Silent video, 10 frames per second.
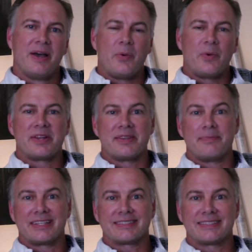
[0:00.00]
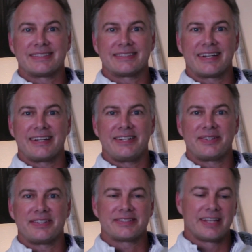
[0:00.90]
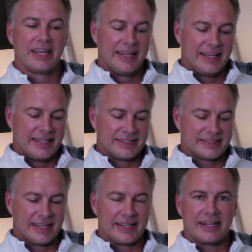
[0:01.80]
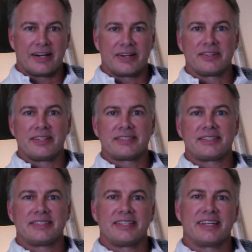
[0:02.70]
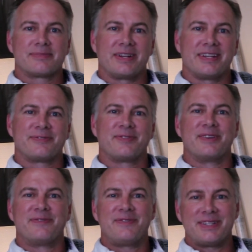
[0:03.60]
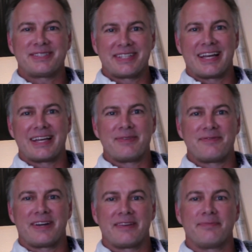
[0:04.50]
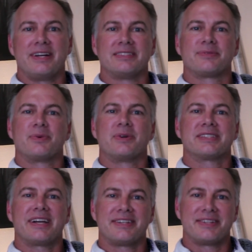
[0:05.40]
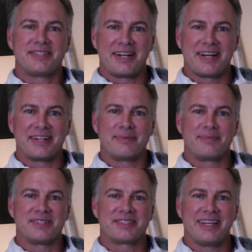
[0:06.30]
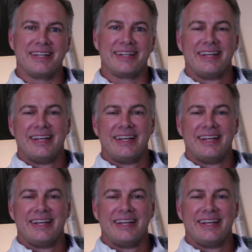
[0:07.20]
One of the biggest things that I noticed is that our list of sales price for the first time in 5 months was under 100%.